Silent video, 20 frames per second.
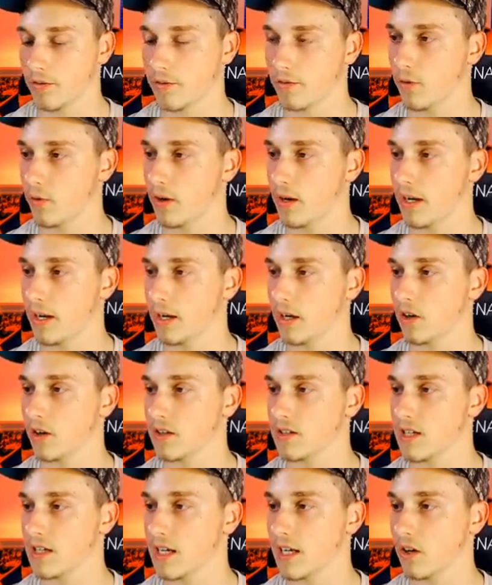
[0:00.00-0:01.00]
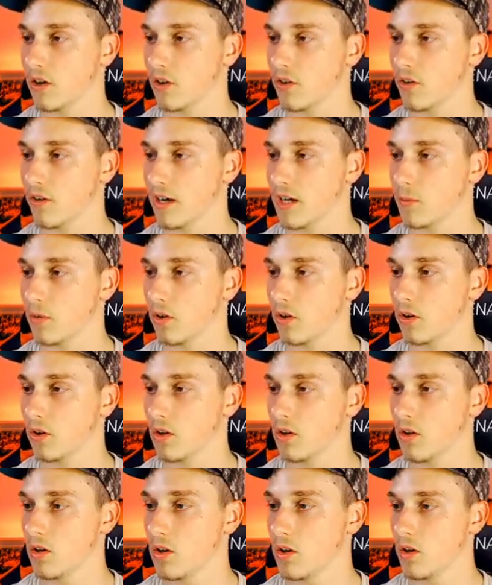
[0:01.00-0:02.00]
foiling looks incredible
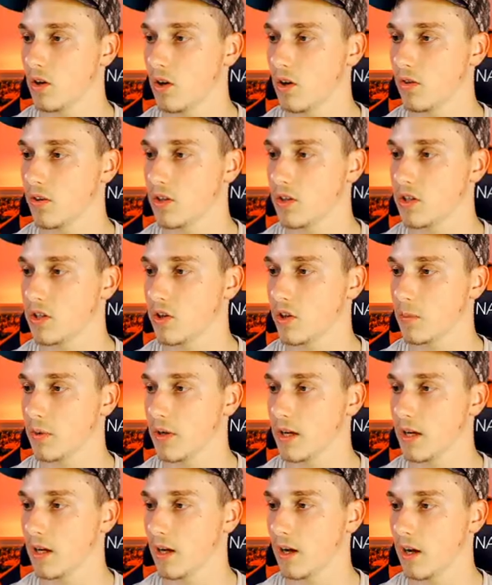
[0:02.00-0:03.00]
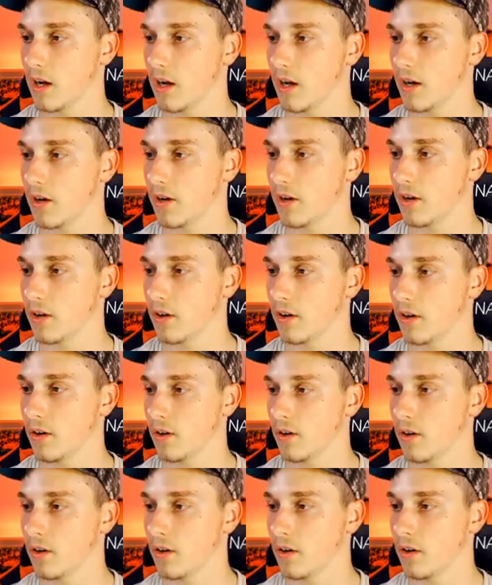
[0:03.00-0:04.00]
on this European card.
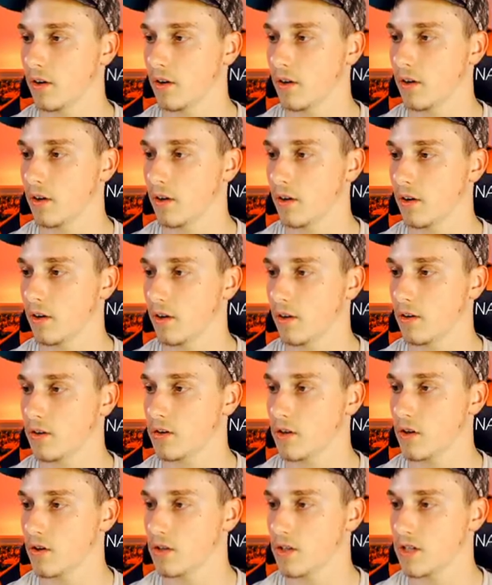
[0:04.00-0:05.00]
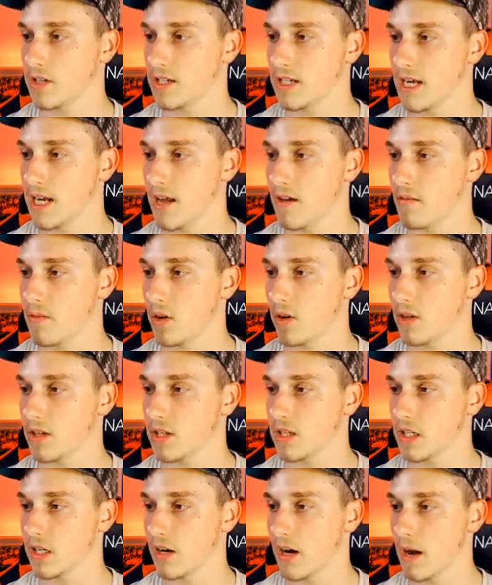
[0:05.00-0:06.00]
So just DM me on
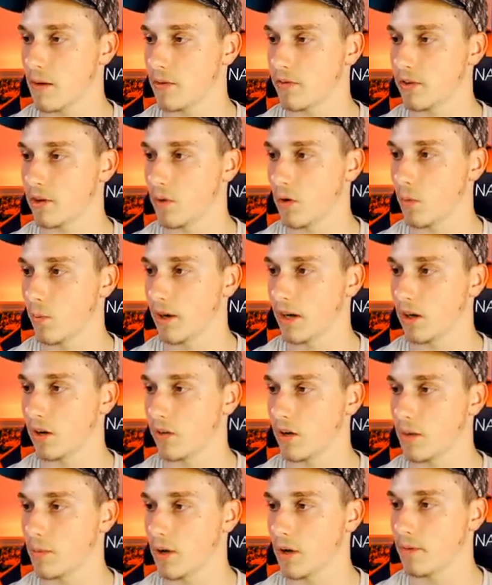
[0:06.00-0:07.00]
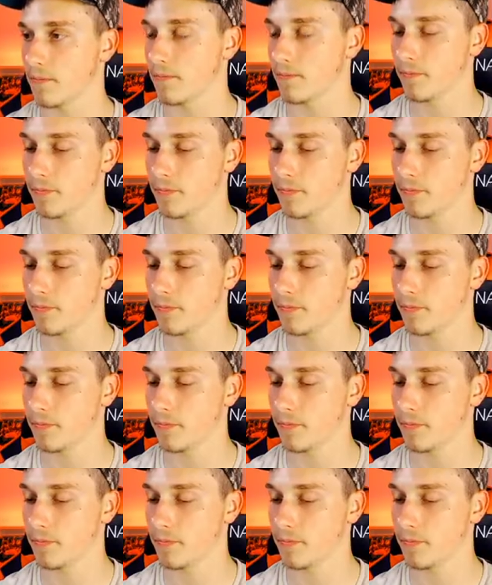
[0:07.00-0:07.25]
Instagram if you want Winkaribo.